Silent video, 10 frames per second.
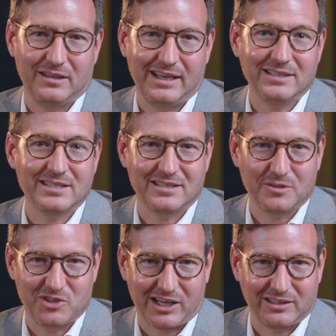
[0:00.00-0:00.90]
against this
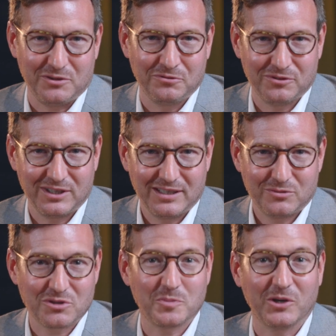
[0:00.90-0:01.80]
objective,
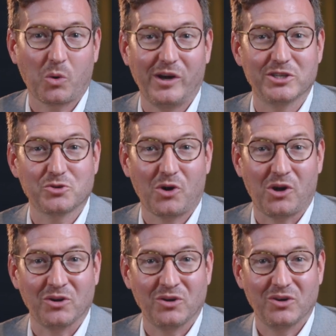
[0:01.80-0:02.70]
which has been quite
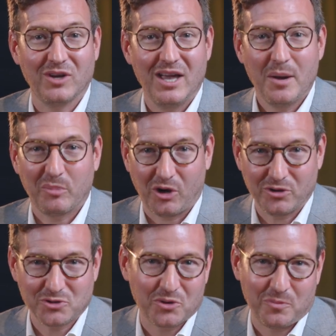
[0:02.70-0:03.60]
strong, but
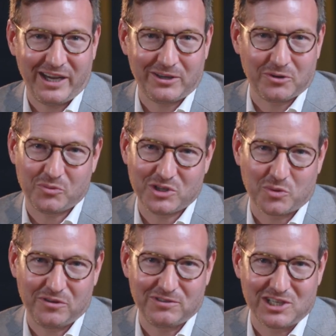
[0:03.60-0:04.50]
also the manner in which
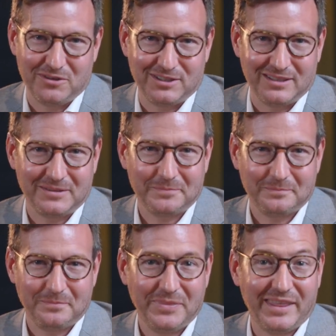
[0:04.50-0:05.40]
we have achieved it.
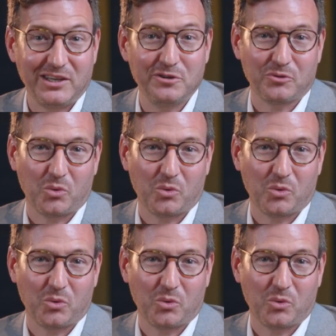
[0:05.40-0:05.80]
Thank you for